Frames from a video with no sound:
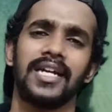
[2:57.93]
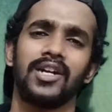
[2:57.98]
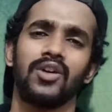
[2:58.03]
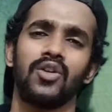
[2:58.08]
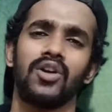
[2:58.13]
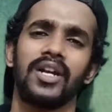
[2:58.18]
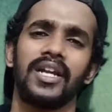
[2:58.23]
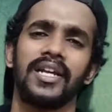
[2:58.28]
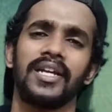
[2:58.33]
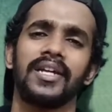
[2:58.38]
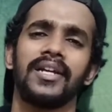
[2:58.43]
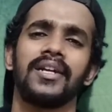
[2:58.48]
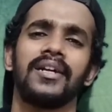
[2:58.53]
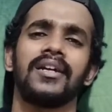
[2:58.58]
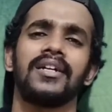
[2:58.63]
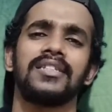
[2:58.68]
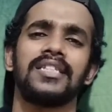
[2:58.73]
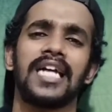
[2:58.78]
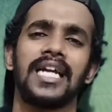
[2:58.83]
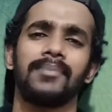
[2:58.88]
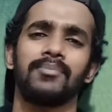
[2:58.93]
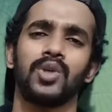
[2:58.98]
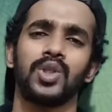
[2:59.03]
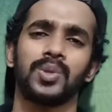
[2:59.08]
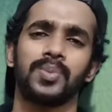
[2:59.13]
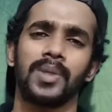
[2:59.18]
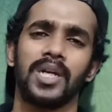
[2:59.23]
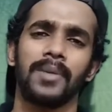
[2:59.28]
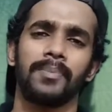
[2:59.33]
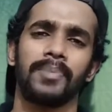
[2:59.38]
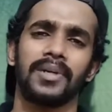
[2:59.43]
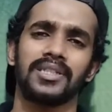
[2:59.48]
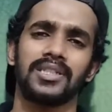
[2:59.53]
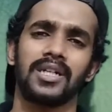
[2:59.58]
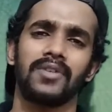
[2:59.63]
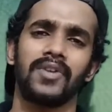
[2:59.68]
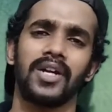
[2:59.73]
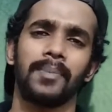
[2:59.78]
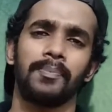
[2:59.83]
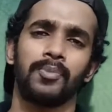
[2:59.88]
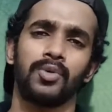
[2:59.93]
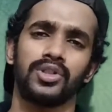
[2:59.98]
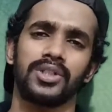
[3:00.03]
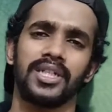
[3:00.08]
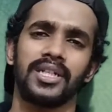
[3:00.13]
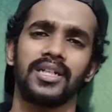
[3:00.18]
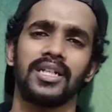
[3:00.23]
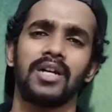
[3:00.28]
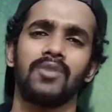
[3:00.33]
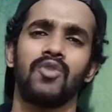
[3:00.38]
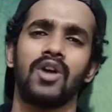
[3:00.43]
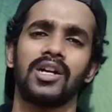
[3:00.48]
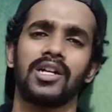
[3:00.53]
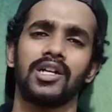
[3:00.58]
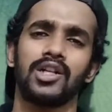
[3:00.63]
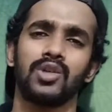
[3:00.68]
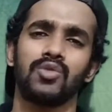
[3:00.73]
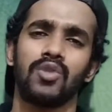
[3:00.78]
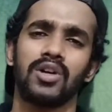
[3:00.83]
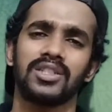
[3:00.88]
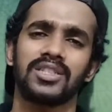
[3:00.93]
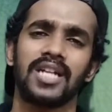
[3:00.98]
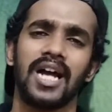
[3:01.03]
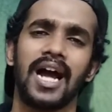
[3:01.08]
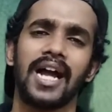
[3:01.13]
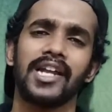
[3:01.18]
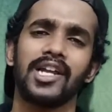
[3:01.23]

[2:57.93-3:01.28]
then only the atmospheric pressure will push in the water towards the